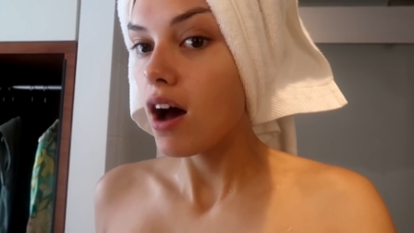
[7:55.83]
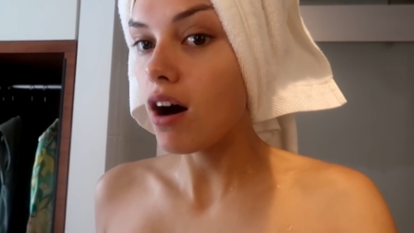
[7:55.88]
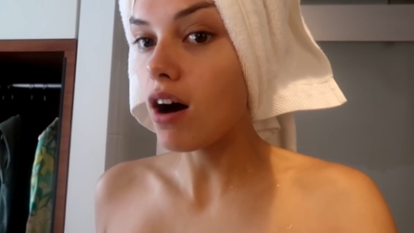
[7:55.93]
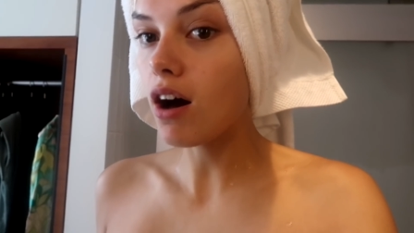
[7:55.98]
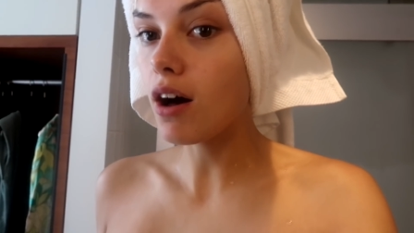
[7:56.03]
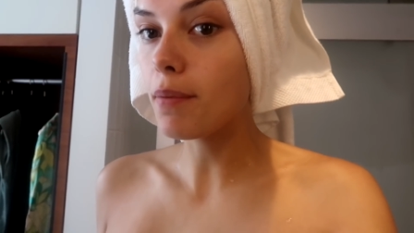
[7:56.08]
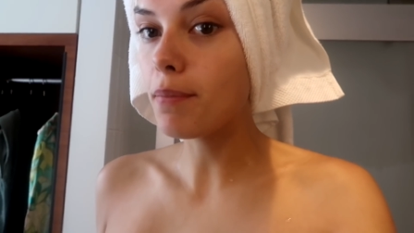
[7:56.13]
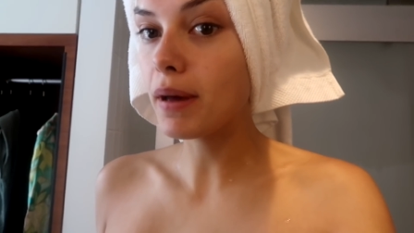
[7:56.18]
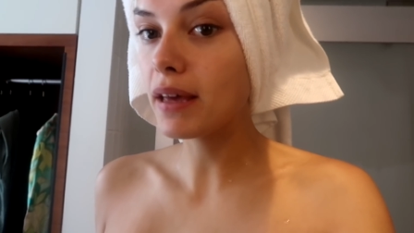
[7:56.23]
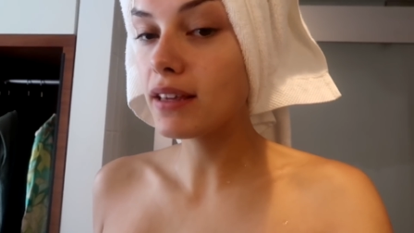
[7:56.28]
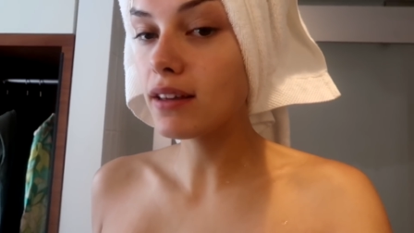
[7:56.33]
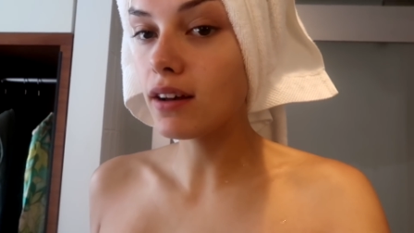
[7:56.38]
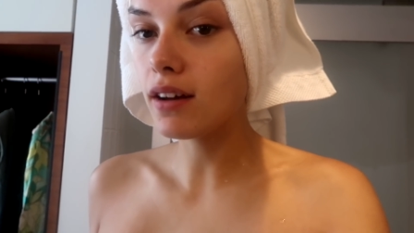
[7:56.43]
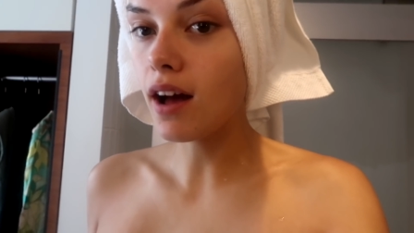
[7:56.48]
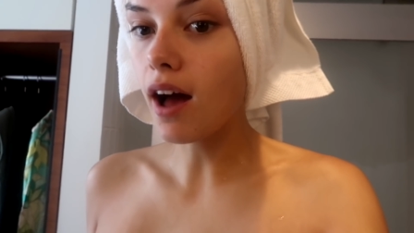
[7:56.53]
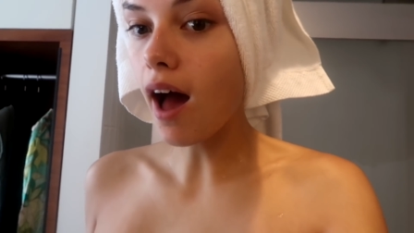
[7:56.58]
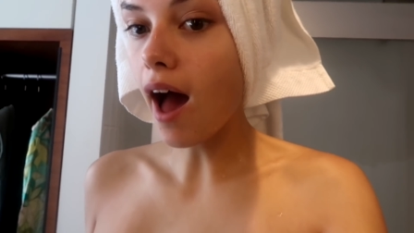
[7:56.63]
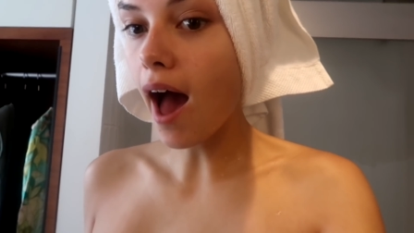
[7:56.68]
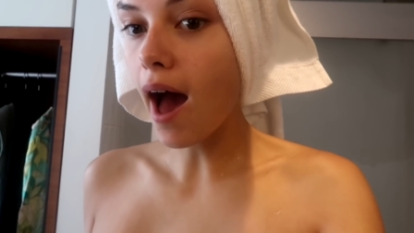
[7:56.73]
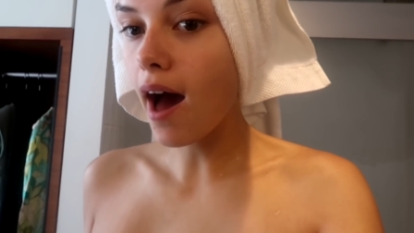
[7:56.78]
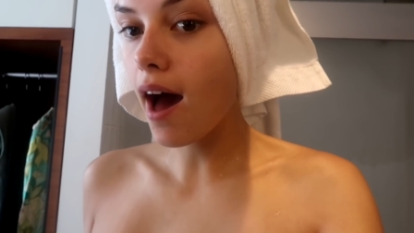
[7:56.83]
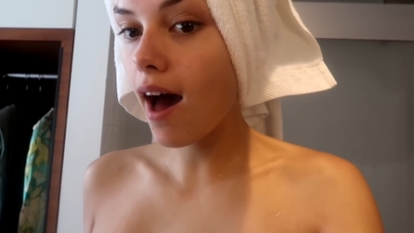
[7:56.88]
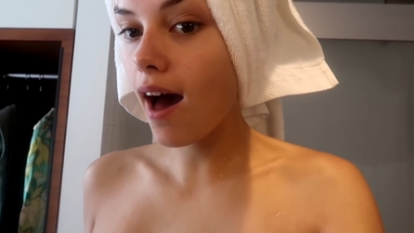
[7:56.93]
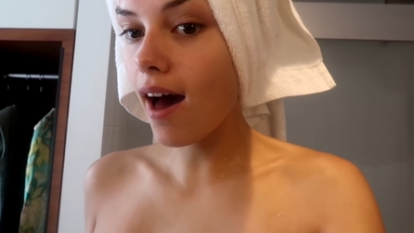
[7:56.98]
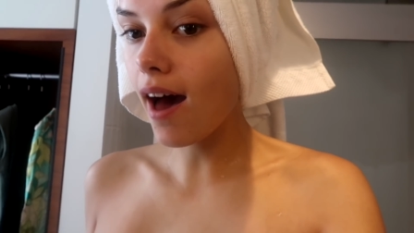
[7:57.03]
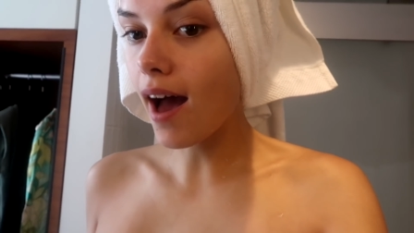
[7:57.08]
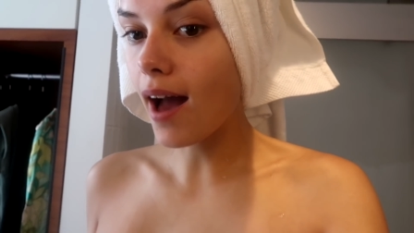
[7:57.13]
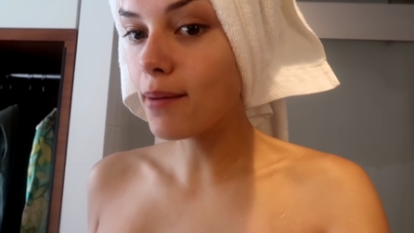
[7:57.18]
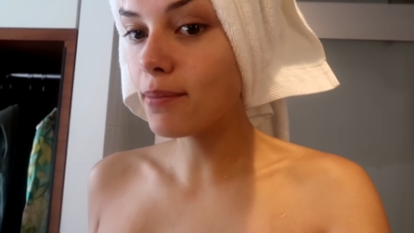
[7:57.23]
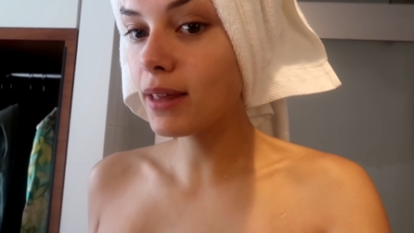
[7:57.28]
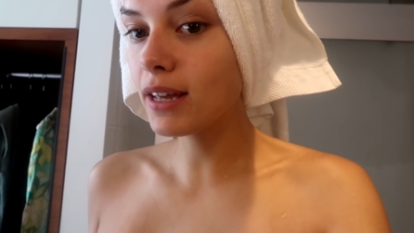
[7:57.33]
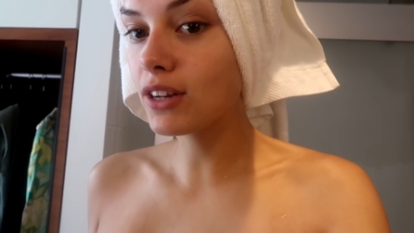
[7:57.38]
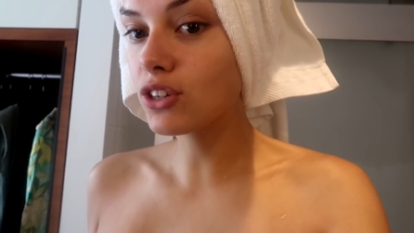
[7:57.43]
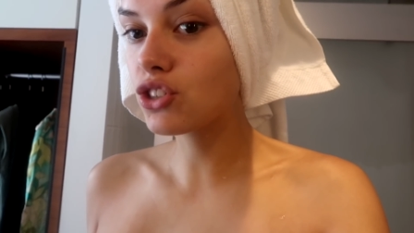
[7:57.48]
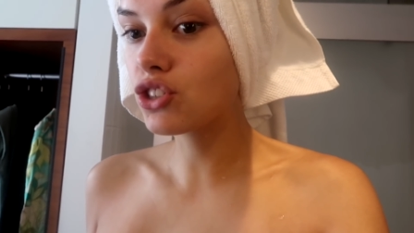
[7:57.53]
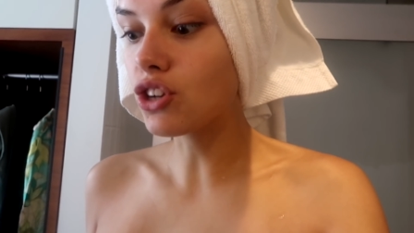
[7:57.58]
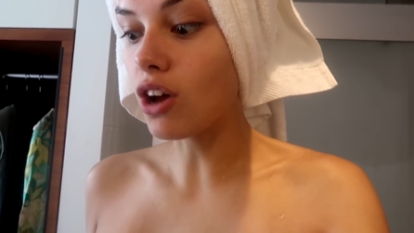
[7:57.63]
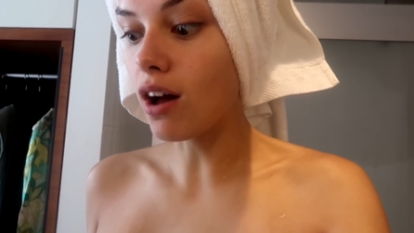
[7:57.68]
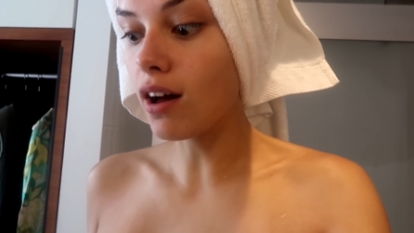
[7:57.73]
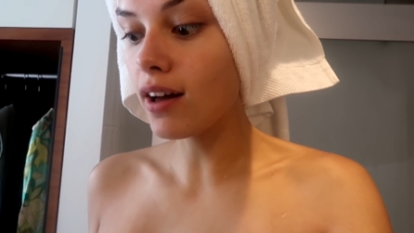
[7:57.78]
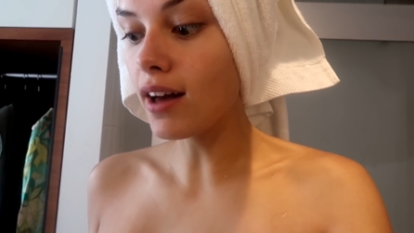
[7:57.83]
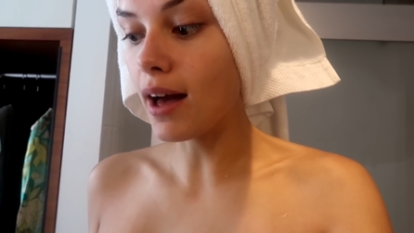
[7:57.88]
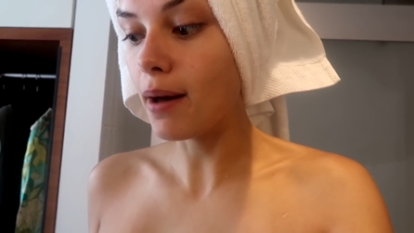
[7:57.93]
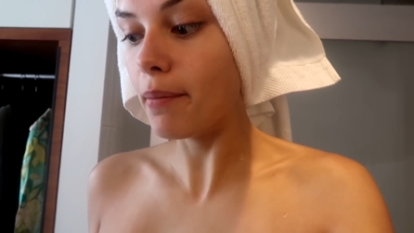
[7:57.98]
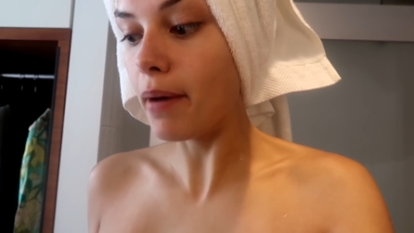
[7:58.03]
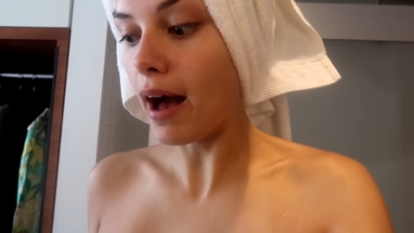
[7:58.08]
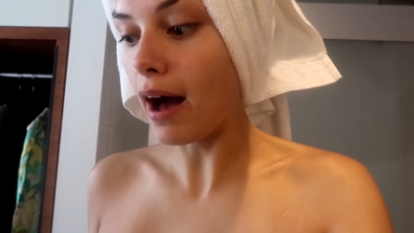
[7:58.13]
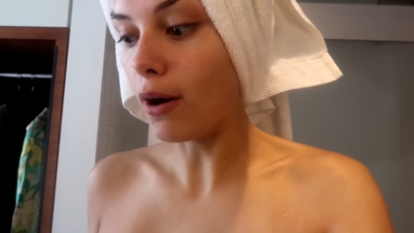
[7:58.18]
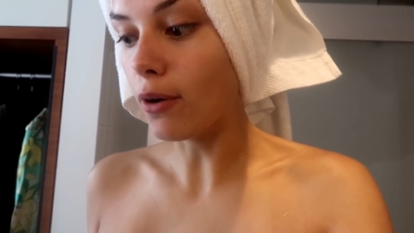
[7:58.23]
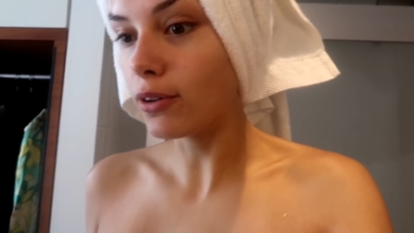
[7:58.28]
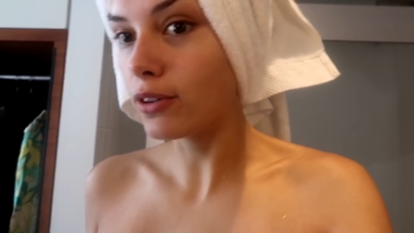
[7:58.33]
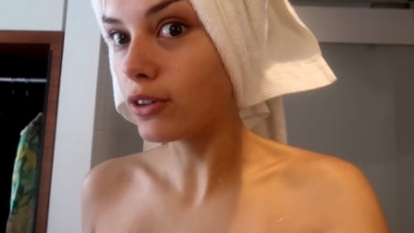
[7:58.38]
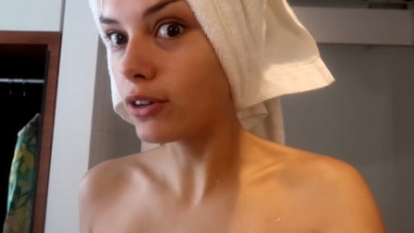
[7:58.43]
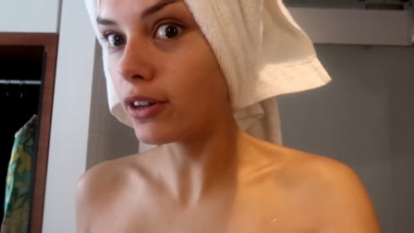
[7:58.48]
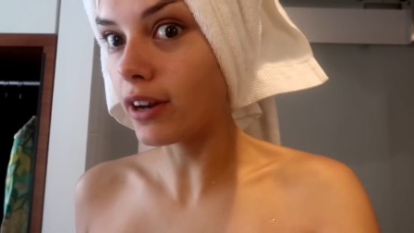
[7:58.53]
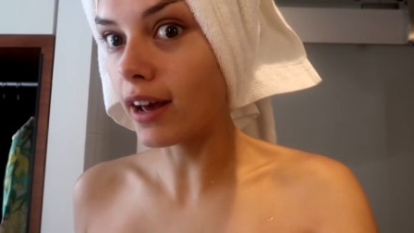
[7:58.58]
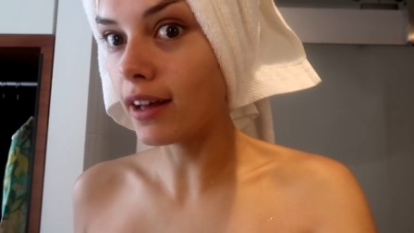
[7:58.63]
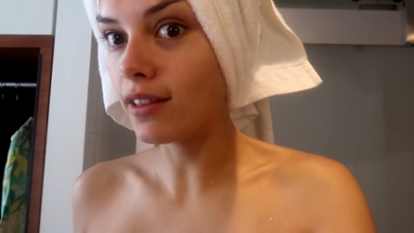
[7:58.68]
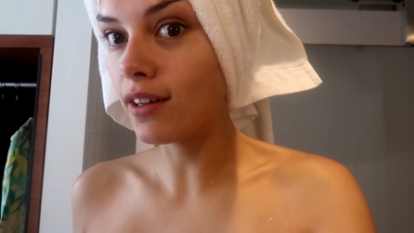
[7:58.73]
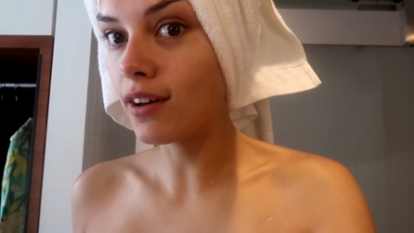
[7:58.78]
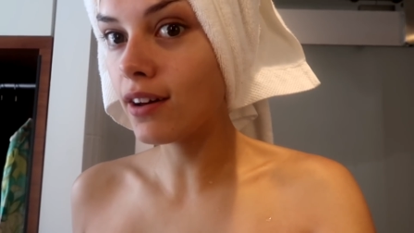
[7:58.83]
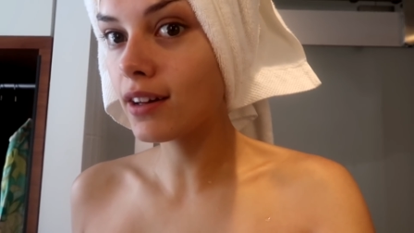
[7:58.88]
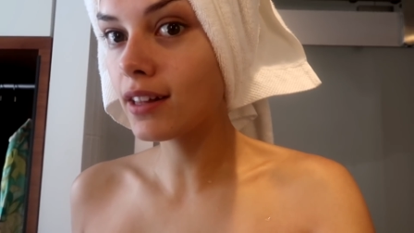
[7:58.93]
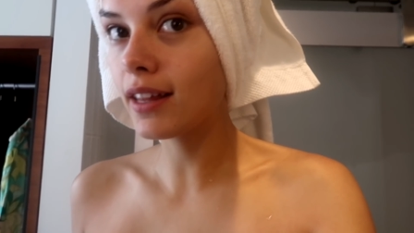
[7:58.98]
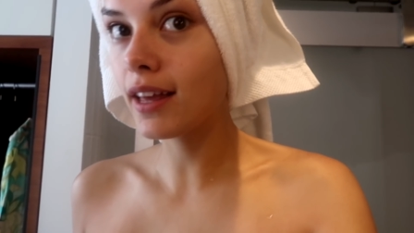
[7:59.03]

Oh, my, I'm like shook at how good I look.